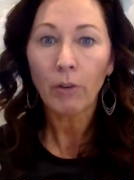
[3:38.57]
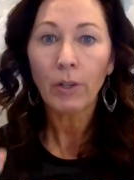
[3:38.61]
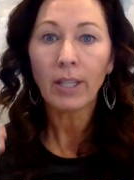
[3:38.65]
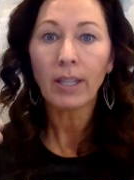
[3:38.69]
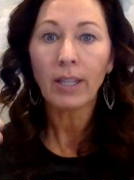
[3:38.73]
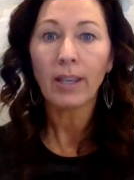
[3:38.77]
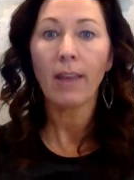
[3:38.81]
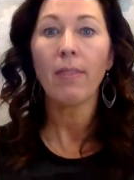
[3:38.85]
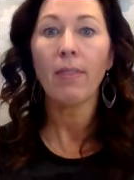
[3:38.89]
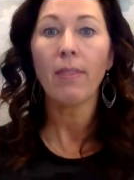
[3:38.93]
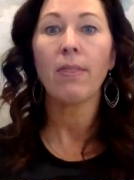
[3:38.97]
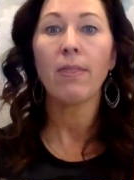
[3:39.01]

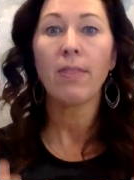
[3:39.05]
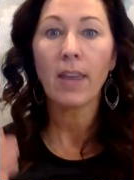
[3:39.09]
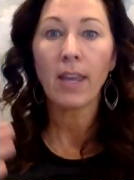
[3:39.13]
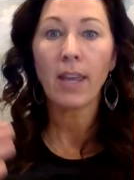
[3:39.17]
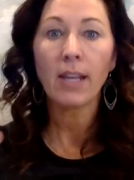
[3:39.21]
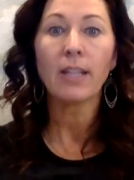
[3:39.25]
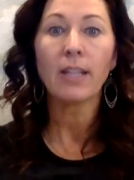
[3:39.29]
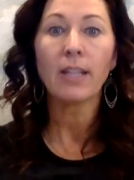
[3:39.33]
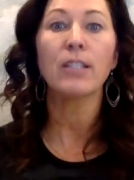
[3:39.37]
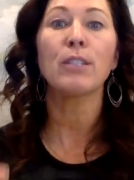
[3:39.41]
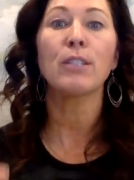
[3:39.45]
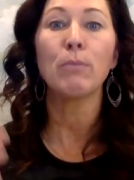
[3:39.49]
get
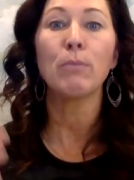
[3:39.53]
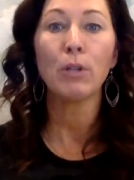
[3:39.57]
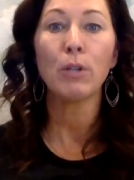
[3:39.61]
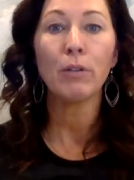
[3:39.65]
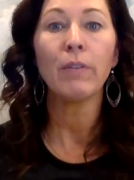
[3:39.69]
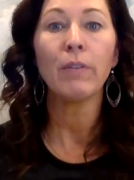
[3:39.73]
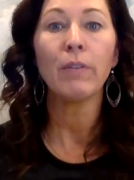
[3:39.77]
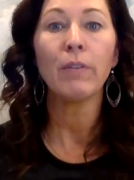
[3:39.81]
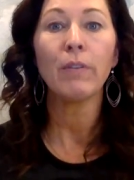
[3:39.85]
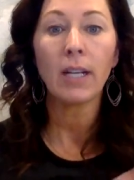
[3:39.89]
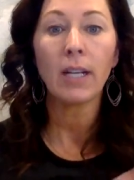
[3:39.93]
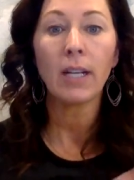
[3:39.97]
things
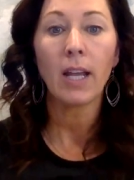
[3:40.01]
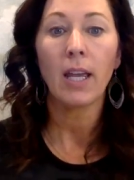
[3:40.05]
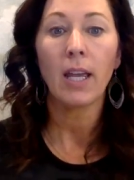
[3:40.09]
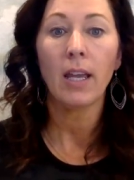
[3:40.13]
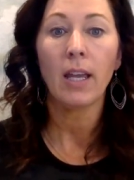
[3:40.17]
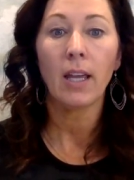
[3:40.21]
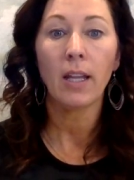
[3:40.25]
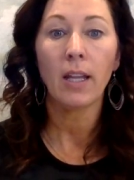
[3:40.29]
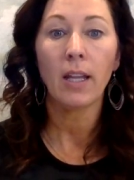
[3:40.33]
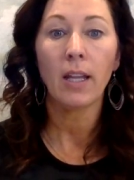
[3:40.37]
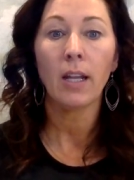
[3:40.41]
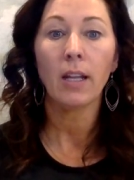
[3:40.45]
moving
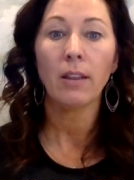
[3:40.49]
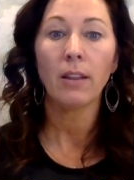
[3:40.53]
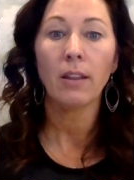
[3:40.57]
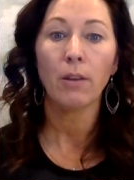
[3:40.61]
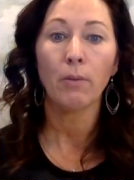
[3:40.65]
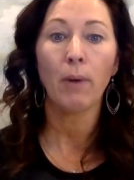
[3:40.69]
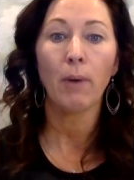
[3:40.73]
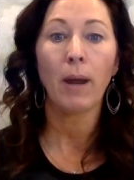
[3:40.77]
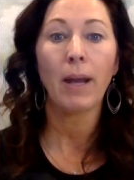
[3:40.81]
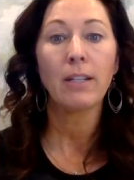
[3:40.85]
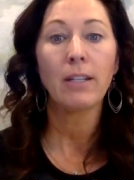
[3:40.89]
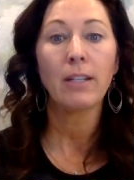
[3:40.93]
in the
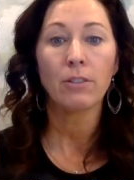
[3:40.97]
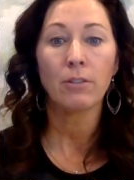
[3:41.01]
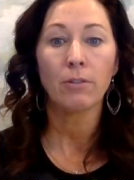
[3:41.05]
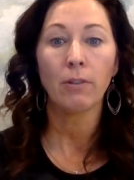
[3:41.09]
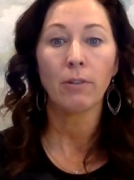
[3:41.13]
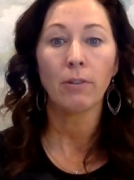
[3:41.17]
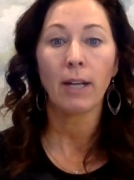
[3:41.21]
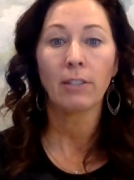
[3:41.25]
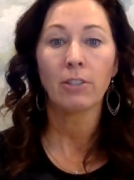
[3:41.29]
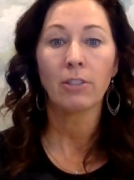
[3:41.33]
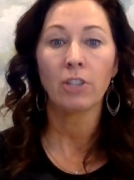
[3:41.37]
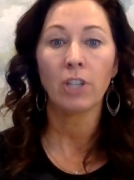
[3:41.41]
right
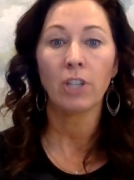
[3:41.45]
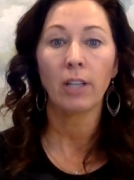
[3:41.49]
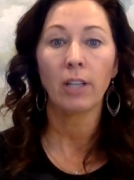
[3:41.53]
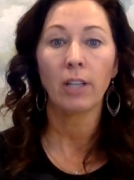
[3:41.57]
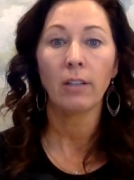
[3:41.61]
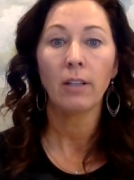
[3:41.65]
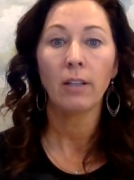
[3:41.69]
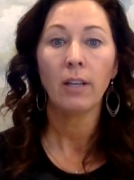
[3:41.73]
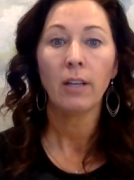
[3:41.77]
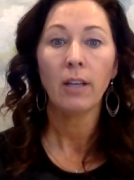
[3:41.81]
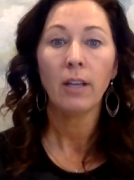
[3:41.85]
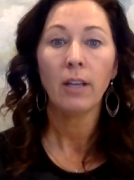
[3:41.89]
direction,
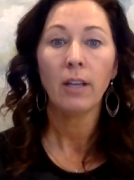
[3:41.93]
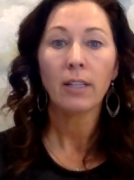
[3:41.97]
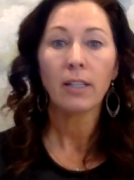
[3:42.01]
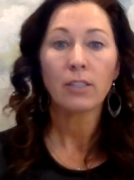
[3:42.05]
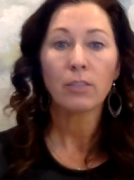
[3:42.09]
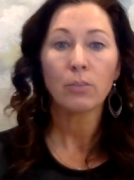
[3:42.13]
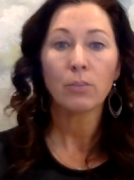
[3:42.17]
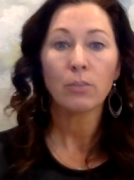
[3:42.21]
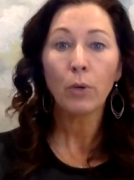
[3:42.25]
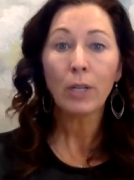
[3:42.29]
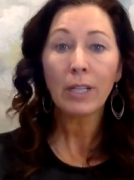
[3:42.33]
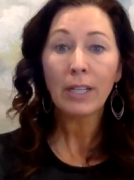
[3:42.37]

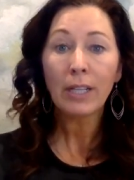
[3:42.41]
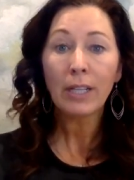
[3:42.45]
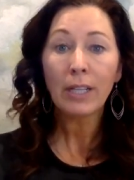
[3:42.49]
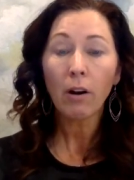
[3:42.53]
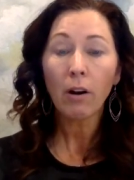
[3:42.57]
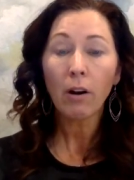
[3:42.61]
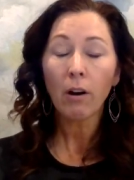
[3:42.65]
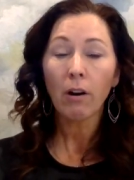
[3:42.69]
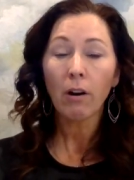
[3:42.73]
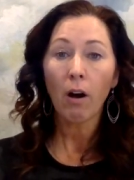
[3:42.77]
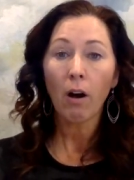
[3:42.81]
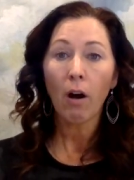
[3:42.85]
because we
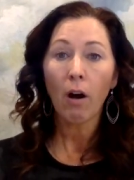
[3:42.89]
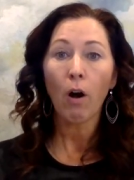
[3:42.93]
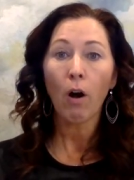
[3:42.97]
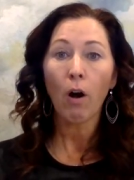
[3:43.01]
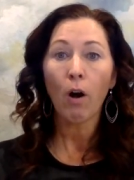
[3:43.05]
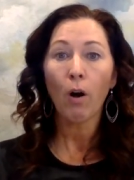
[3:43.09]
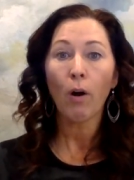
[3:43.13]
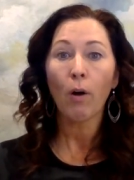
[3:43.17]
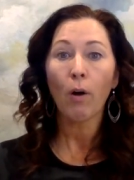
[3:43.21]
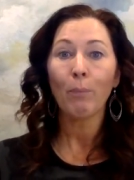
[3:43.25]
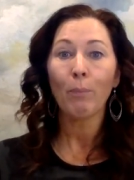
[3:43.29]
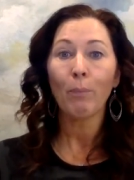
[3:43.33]
are
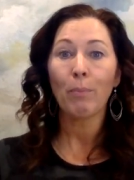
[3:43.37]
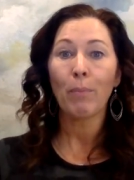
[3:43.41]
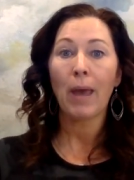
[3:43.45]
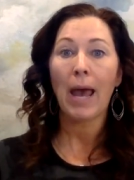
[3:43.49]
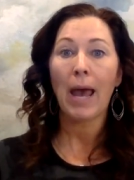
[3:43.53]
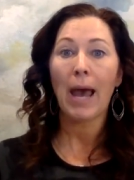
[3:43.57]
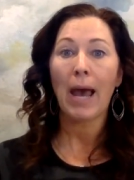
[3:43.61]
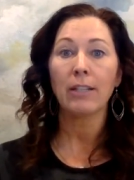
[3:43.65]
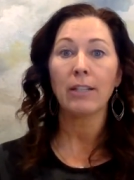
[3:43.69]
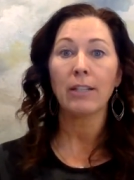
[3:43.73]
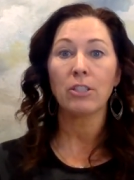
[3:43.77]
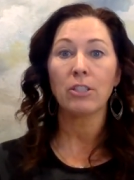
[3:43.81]
all
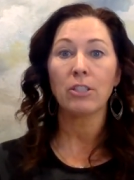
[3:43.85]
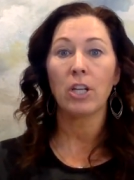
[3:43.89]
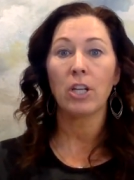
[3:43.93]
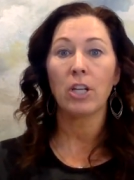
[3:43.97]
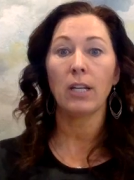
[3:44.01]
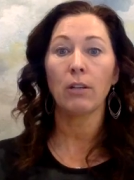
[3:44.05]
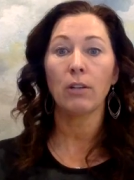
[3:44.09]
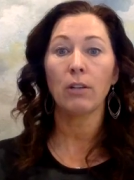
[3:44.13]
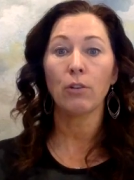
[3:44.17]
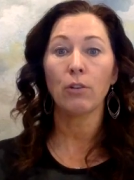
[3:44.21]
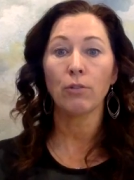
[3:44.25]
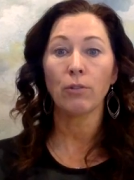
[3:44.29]

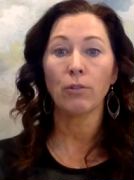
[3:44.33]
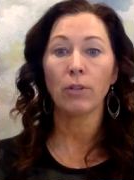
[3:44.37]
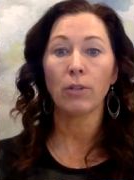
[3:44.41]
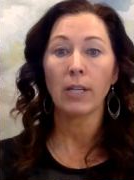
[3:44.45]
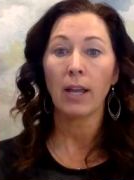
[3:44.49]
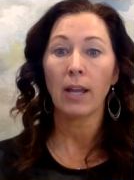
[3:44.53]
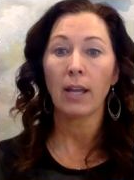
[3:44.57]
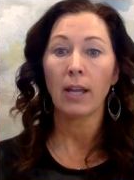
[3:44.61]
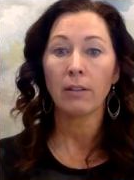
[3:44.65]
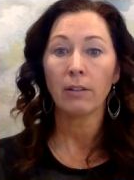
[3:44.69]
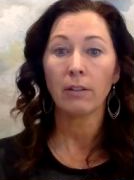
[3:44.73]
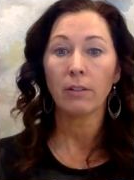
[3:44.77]
passionate
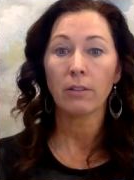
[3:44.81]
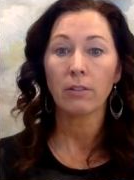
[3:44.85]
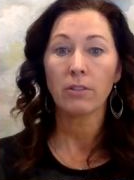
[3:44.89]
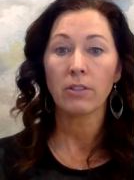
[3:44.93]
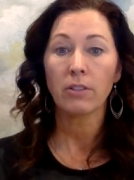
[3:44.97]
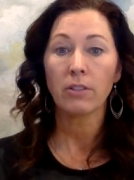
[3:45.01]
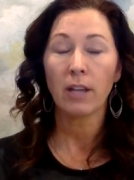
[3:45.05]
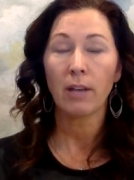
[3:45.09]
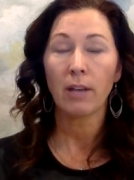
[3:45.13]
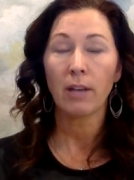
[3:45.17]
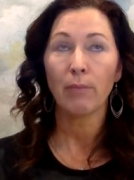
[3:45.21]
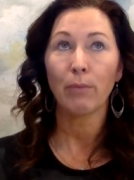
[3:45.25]

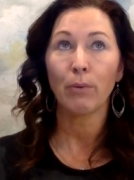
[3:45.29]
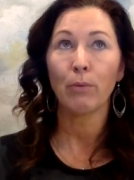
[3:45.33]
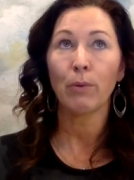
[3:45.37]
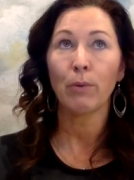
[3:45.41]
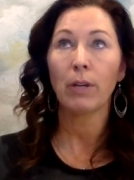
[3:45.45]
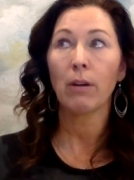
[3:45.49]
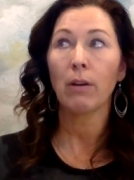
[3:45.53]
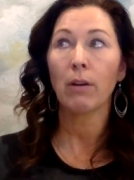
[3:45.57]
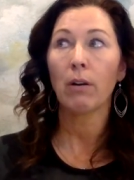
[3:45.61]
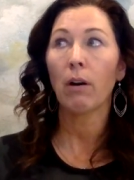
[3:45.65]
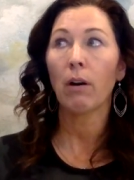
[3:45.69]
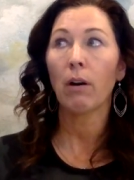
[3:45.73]
creators. I mean,
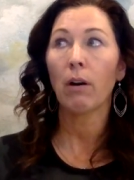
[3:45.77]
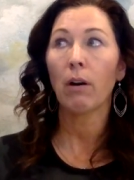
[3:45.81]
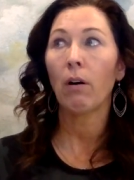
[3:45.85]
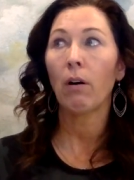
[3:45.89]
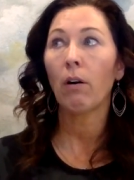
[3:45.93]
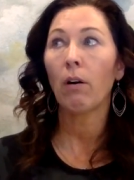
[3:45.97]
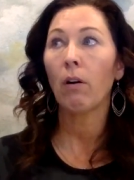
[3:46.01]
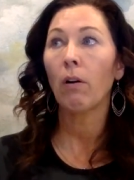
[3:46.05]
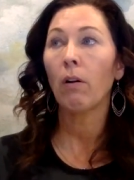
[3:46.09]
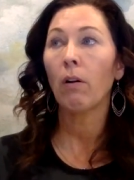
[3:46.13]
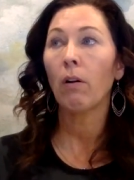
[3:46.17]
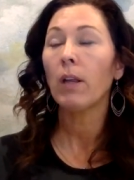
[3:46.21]
we are
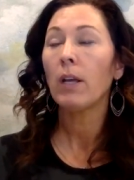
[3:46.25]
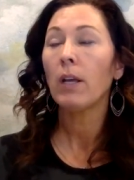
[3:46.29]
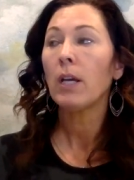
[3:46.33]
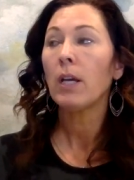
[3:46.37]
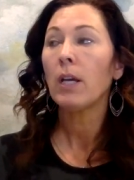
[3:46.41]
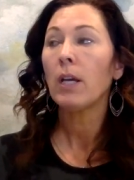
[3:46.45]
all